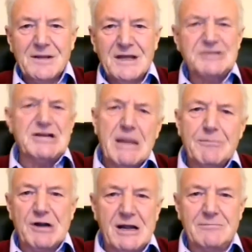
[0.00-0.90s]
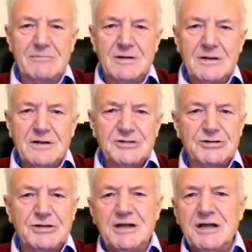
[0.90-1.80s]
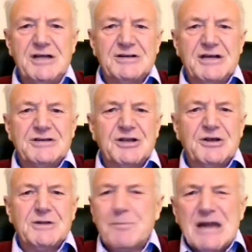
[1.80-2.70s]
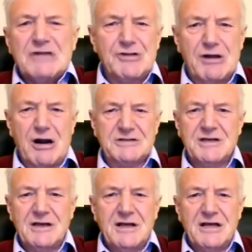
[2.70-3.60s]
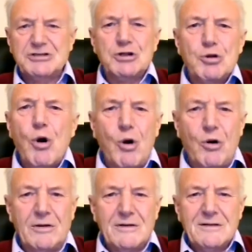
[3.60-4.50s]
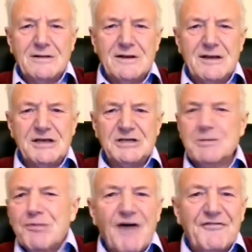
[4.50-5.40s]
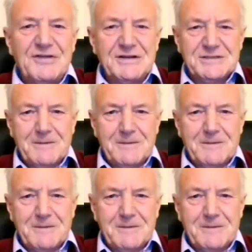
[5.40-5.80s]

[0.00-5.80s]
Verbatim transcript: it's Abraham, it's, it, it, it's the, the patriarchs, it's the law, it's the prophets,